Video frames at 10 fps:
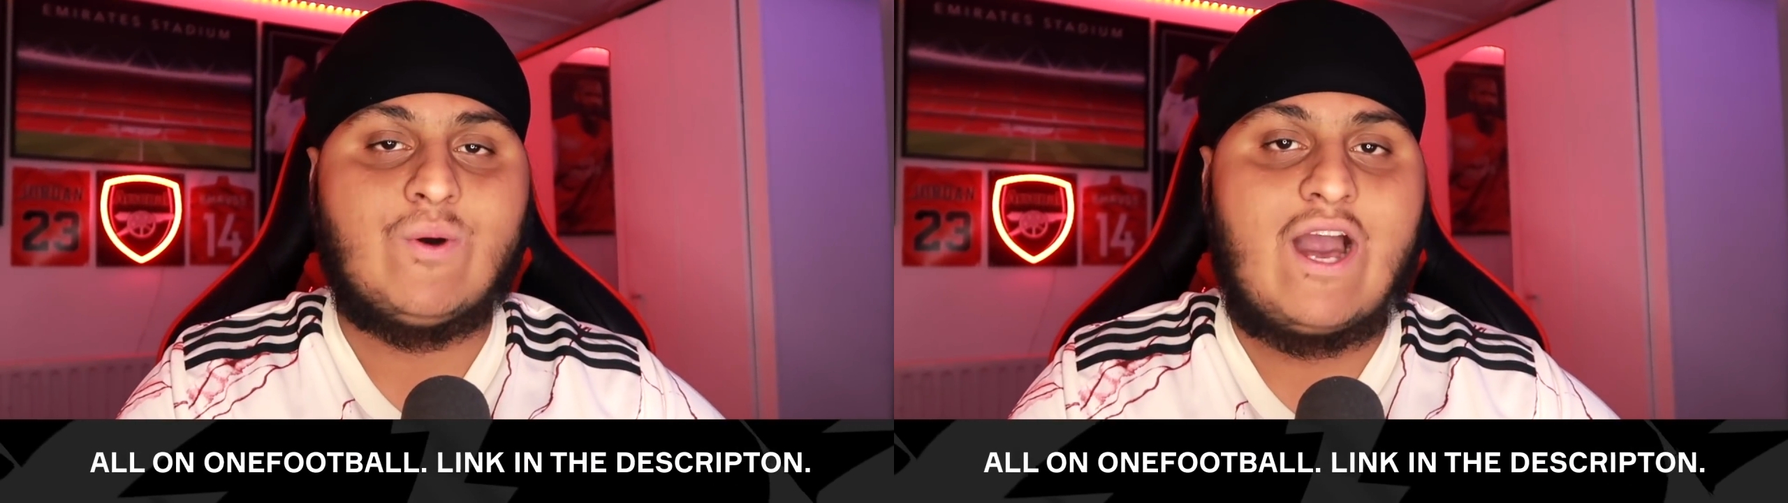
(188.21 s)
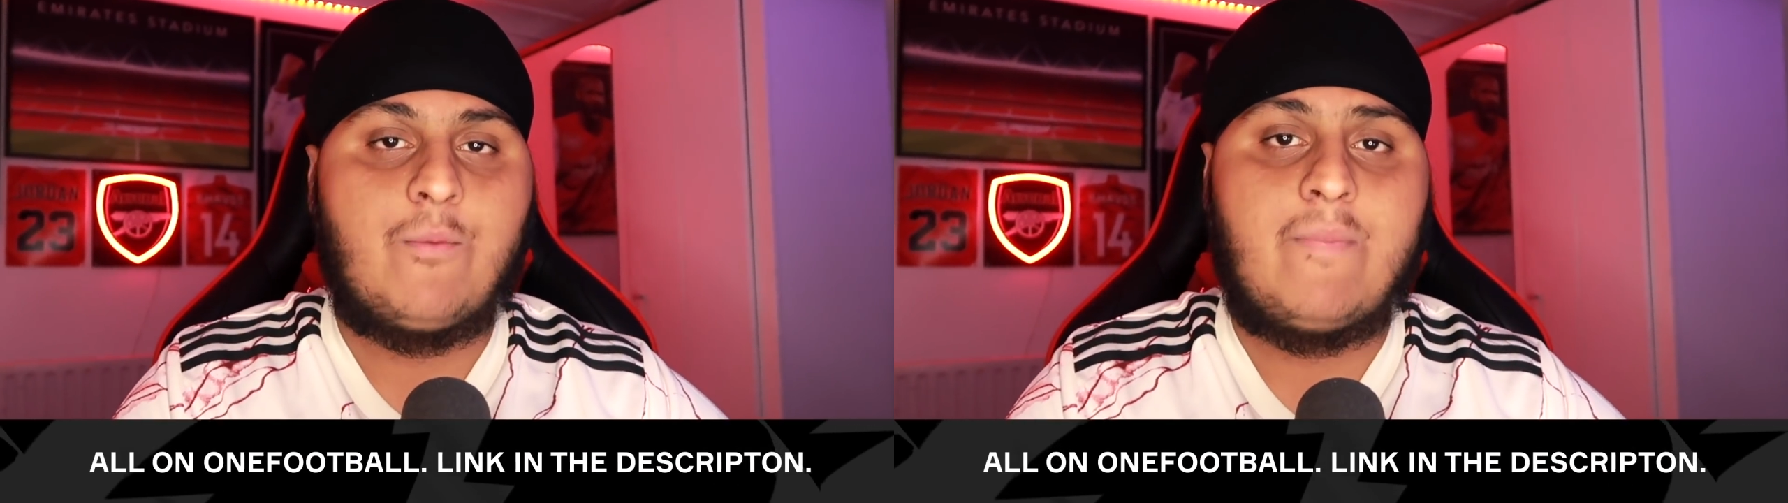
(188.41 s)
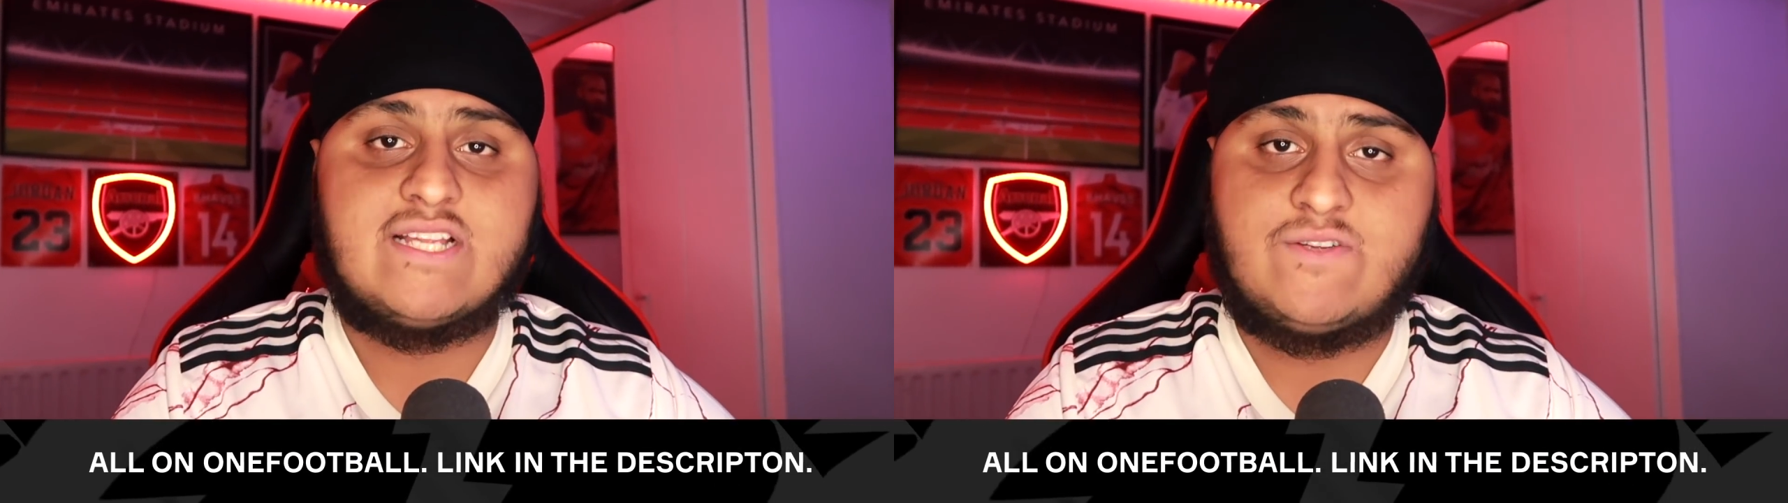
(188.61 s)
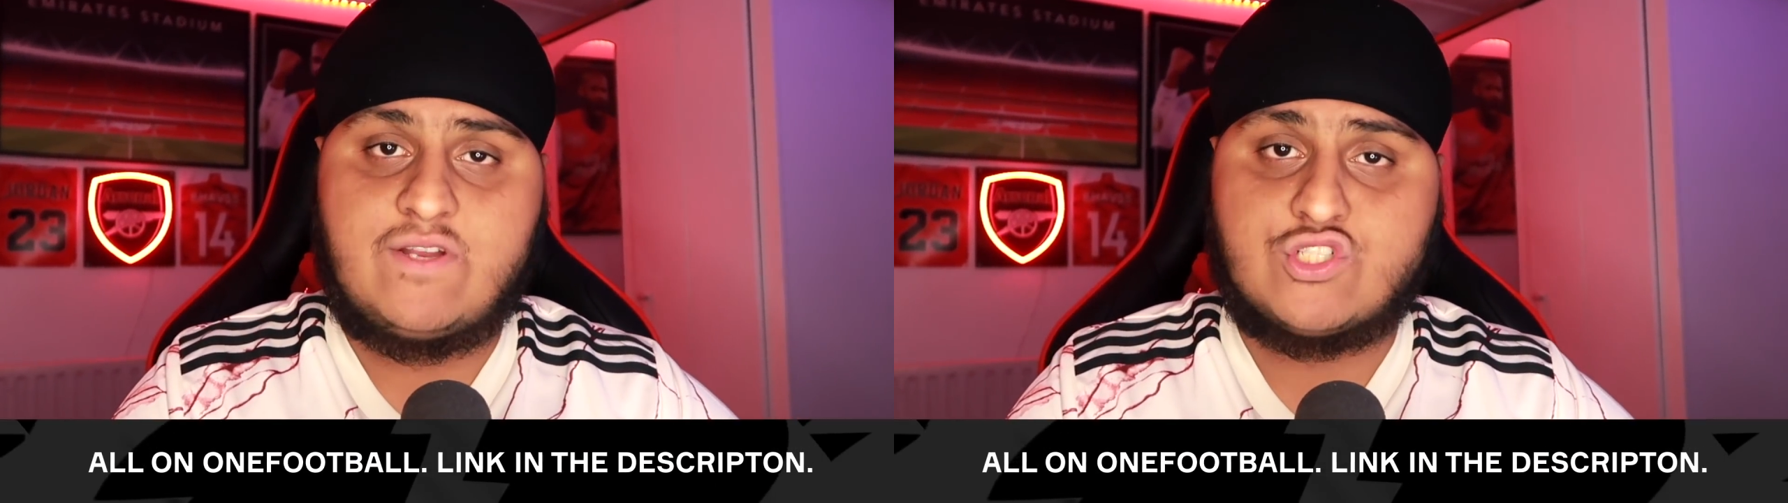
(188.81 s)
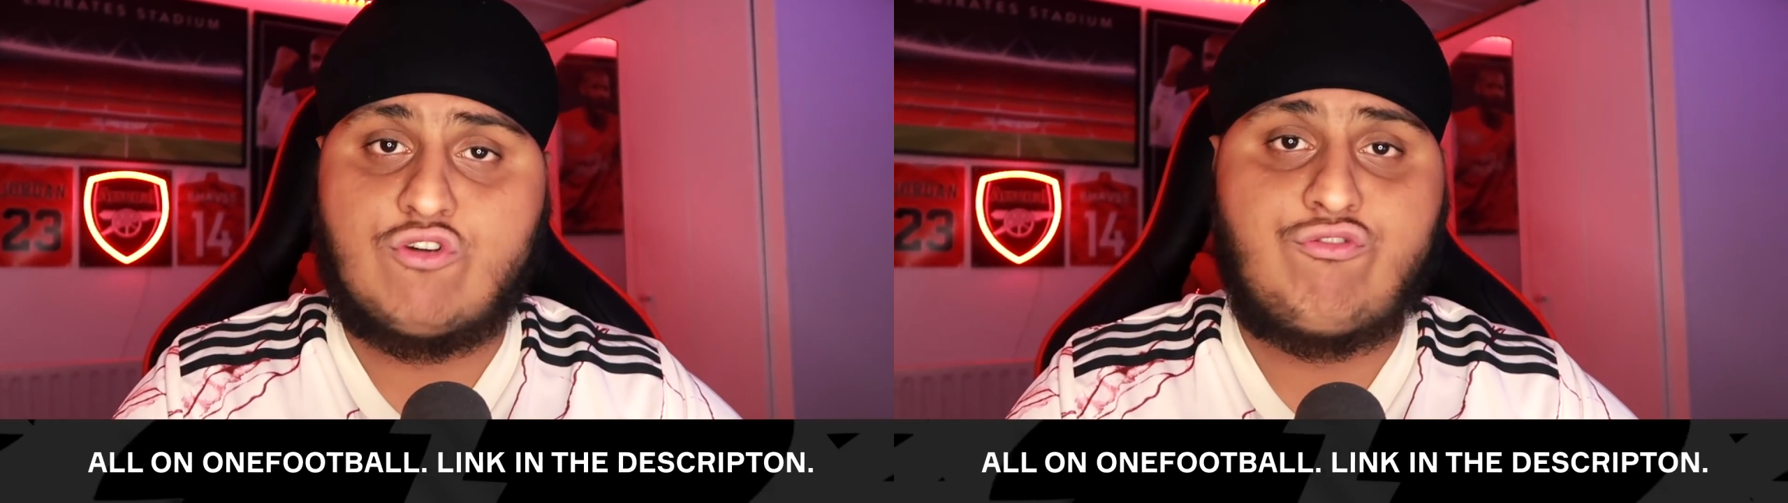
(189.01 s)
out
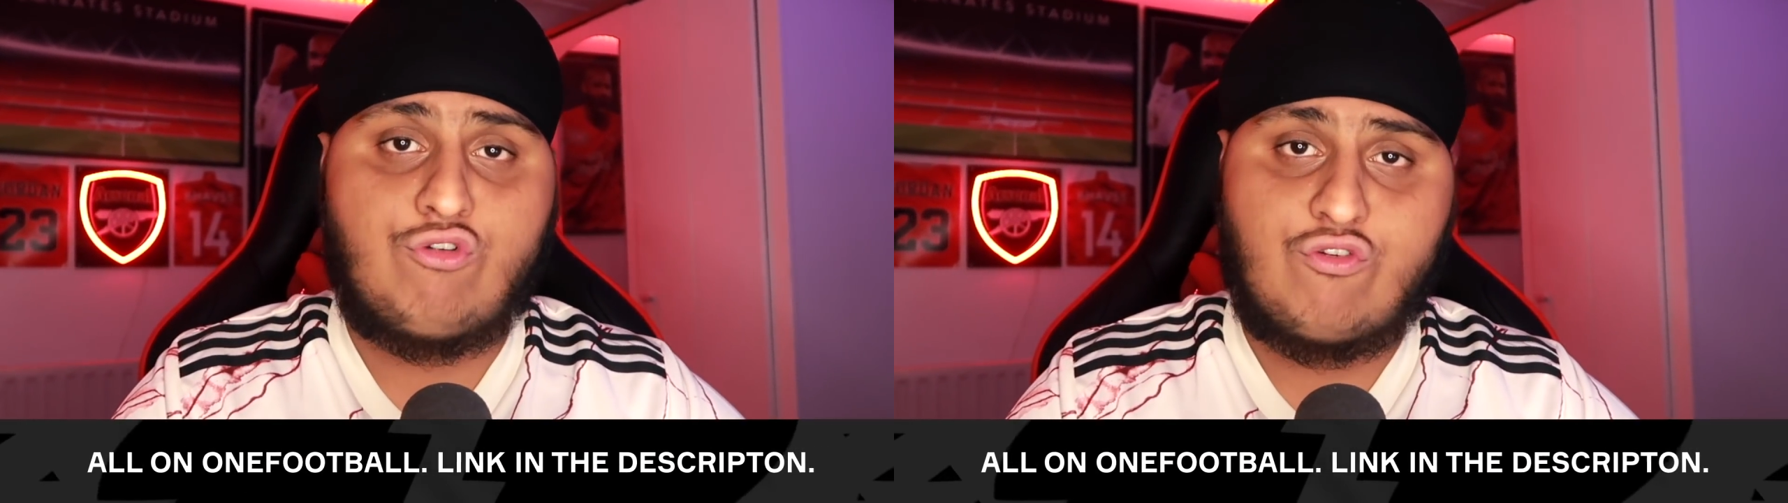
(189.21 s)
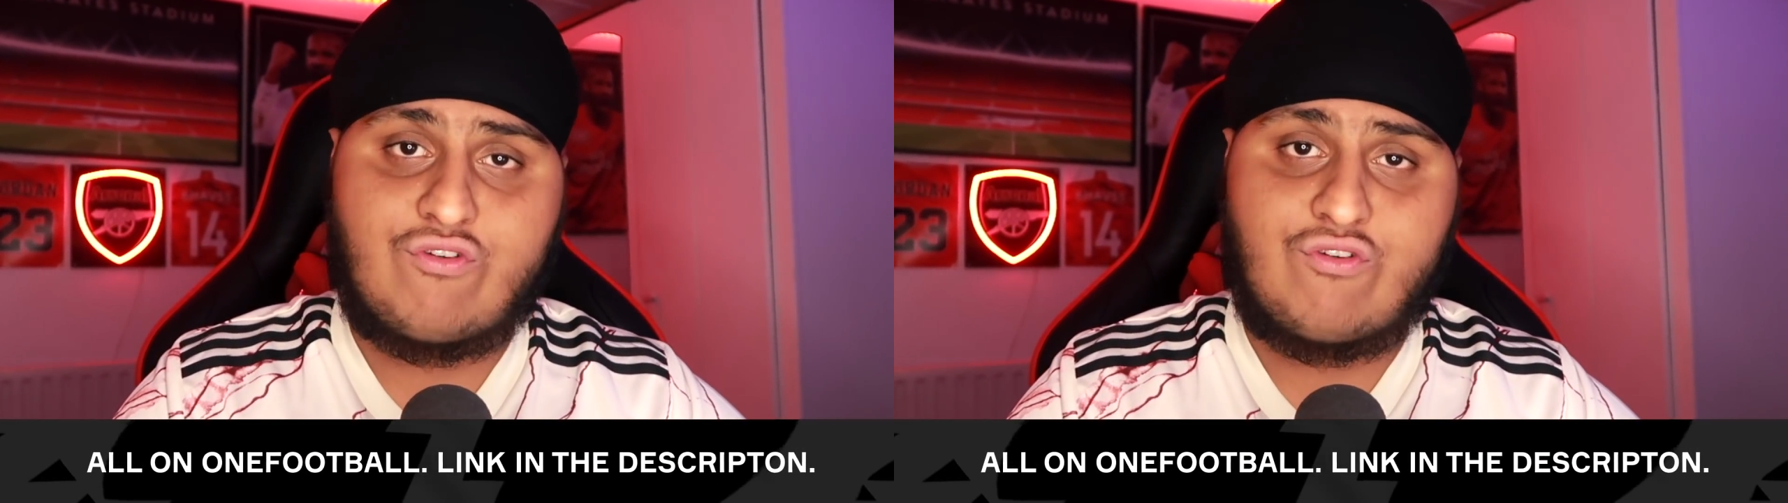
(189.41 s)
massively, so for